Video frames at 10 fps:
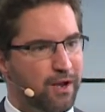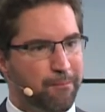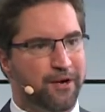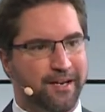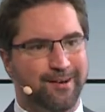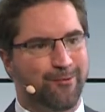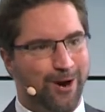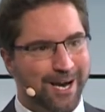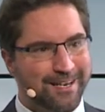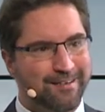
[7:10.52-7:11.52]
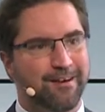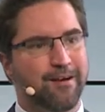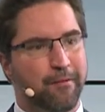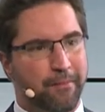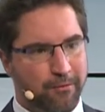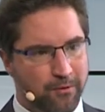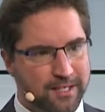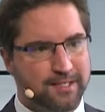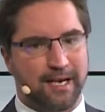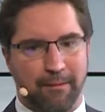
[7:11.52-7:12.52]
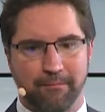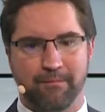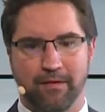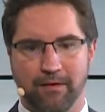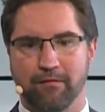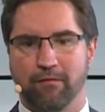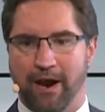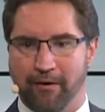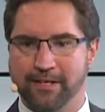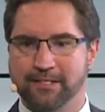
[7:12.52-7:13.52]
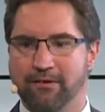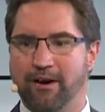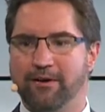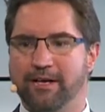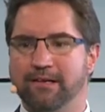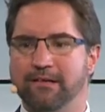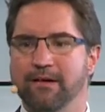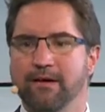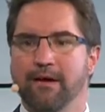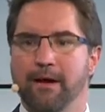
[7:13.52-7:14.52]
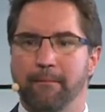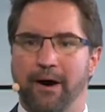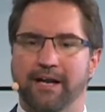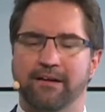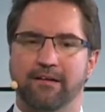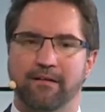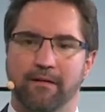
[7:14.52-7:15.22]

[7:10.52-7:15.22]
we are predicting right, but with some variance around it. But